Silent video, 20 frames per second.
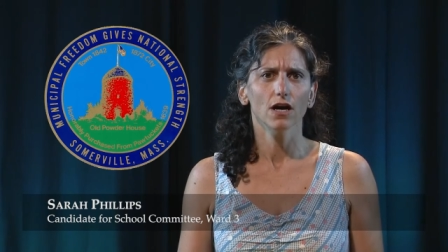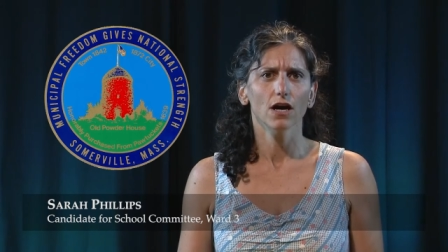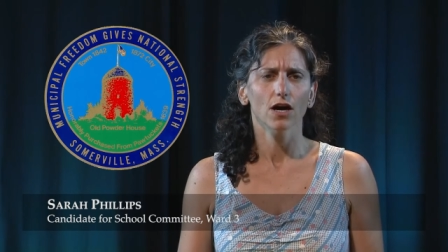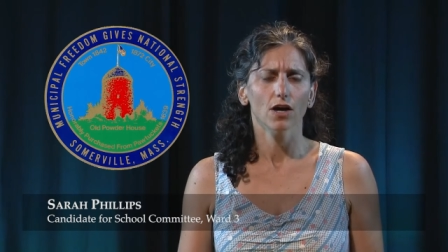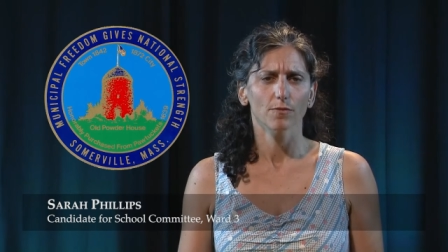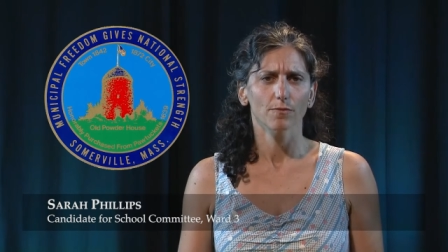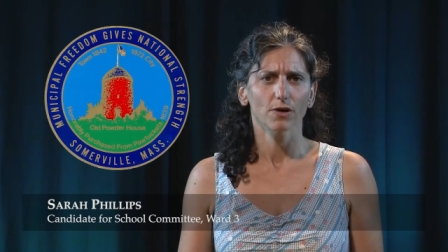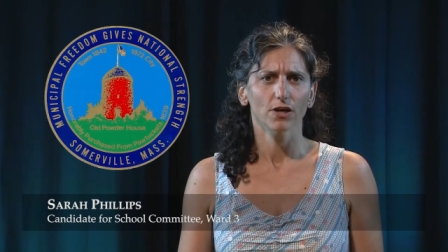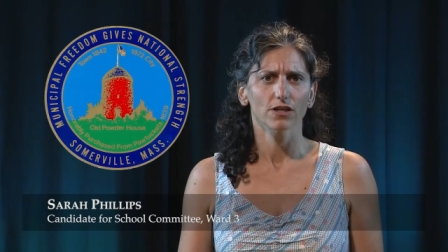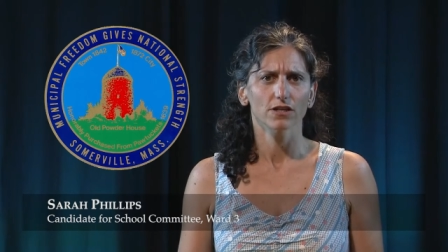
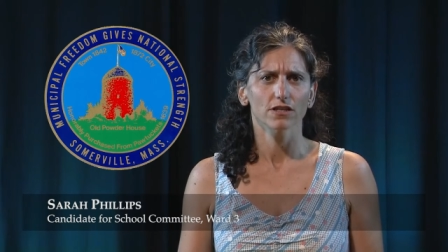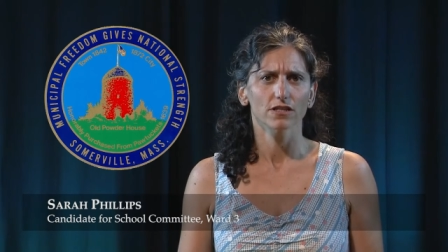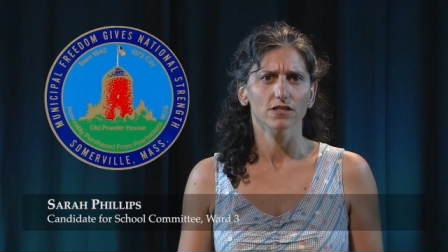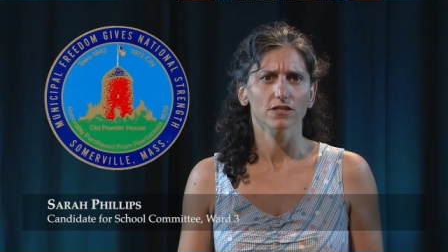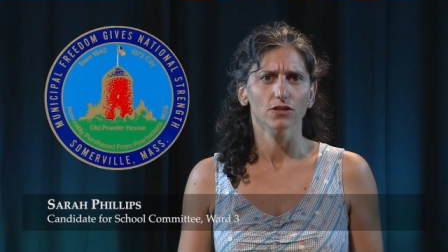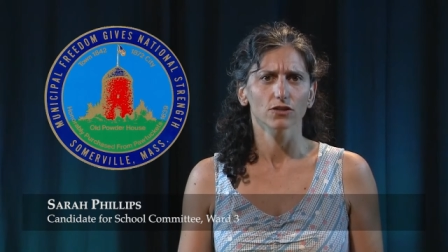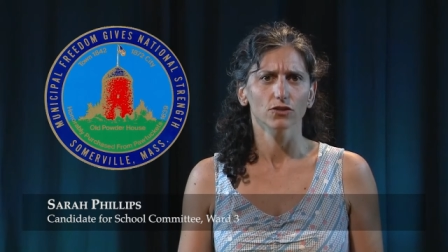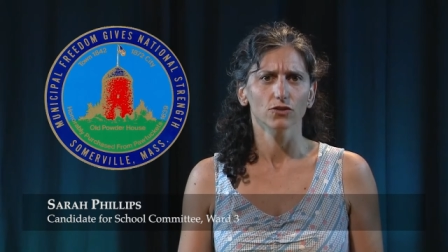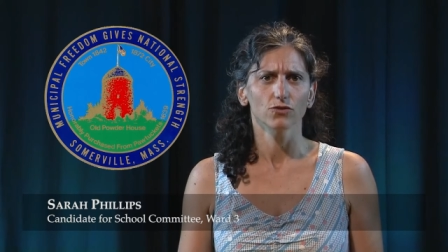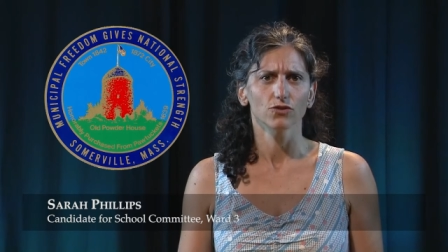are part of the
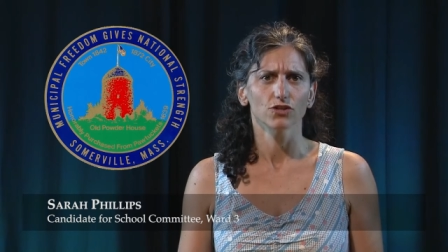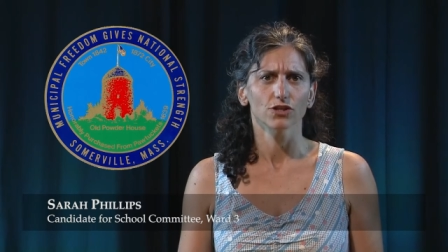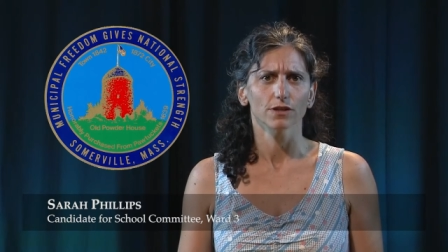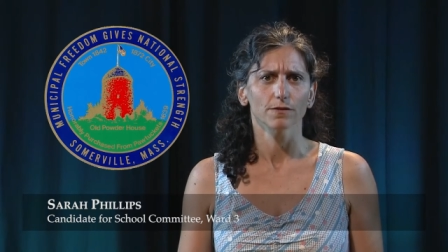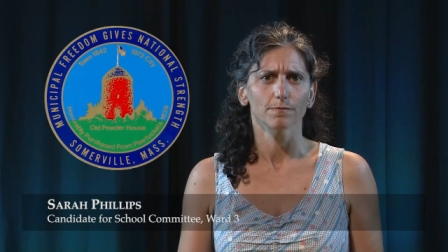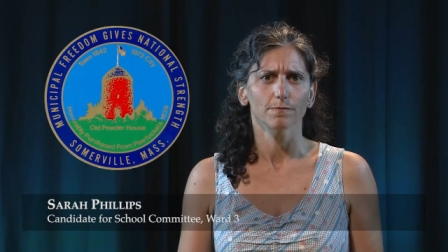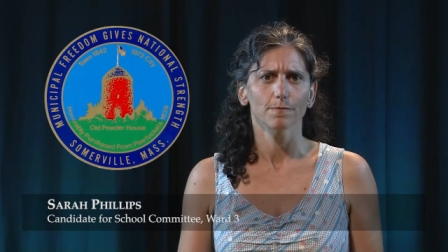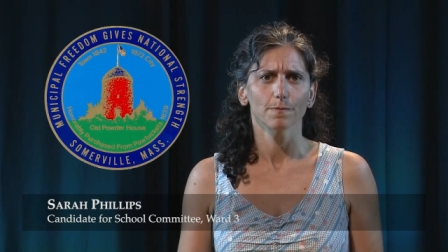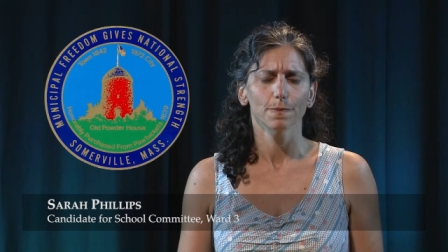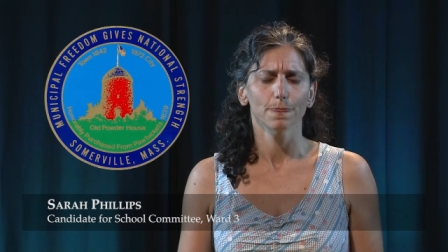
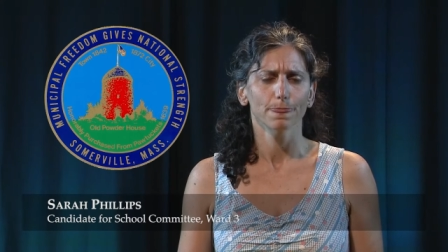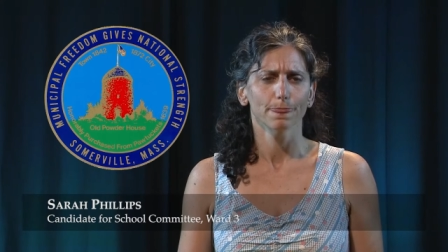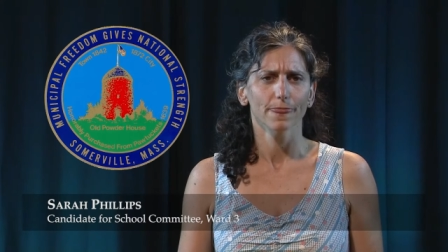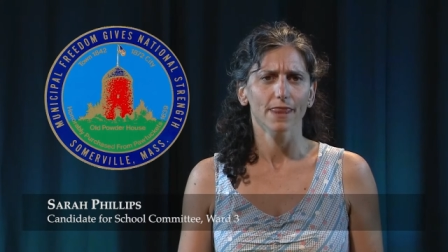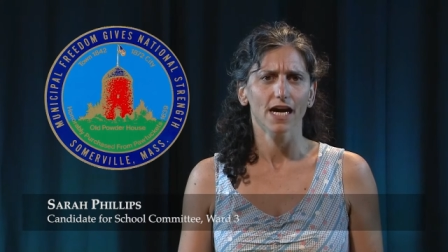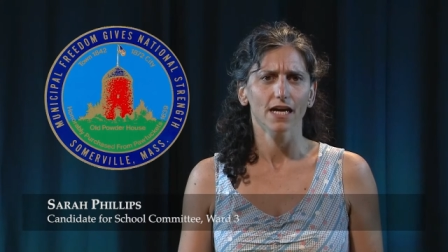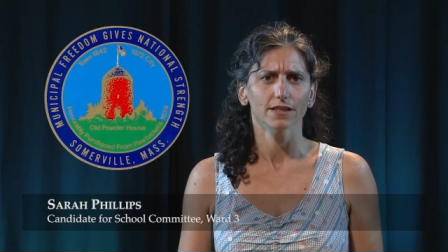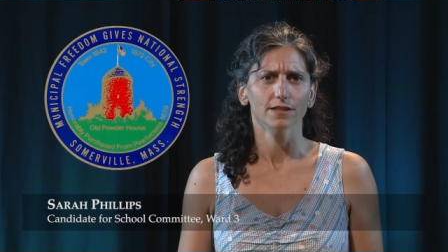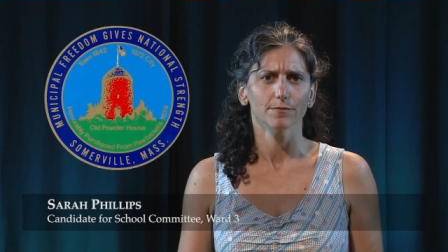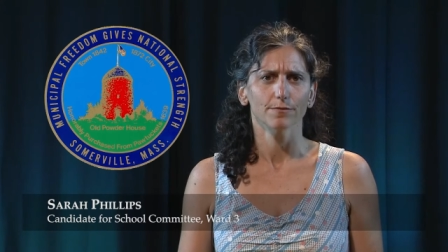solution,
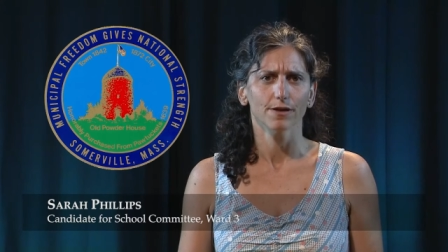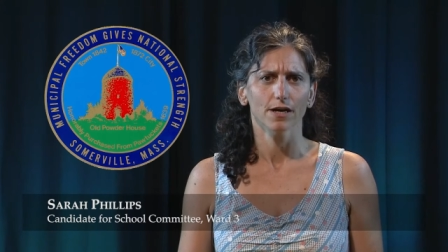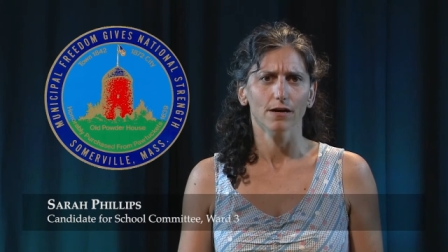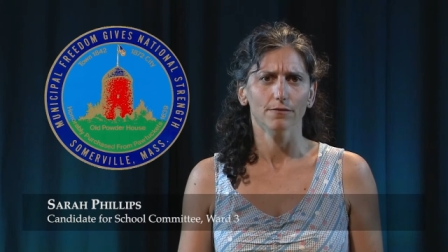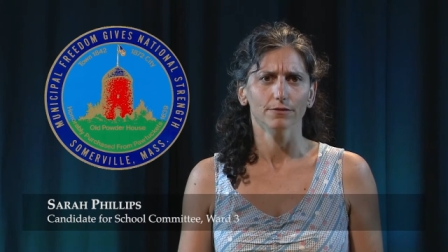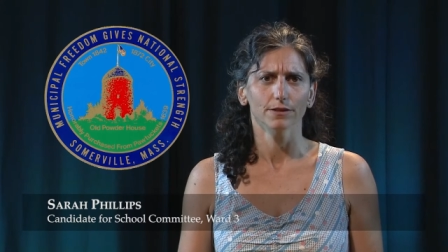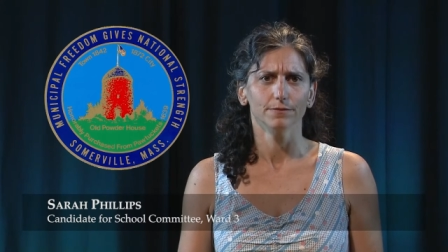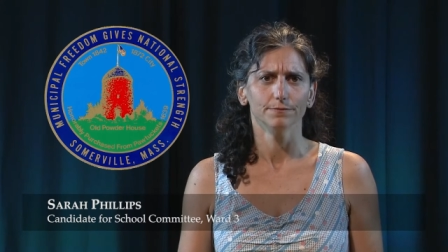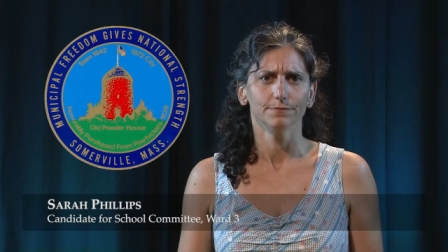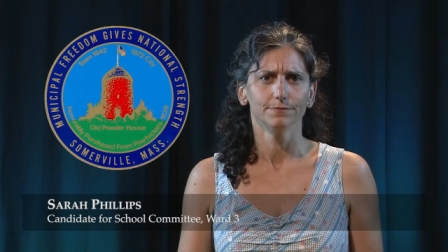not the
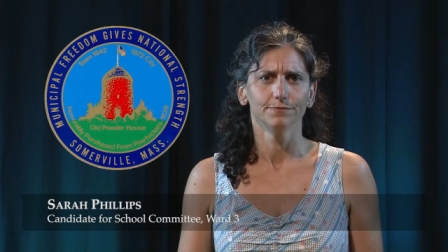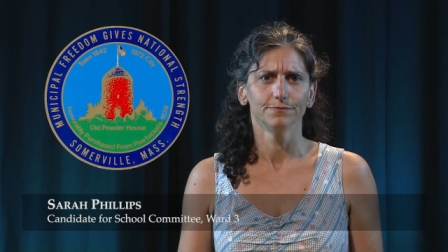problem.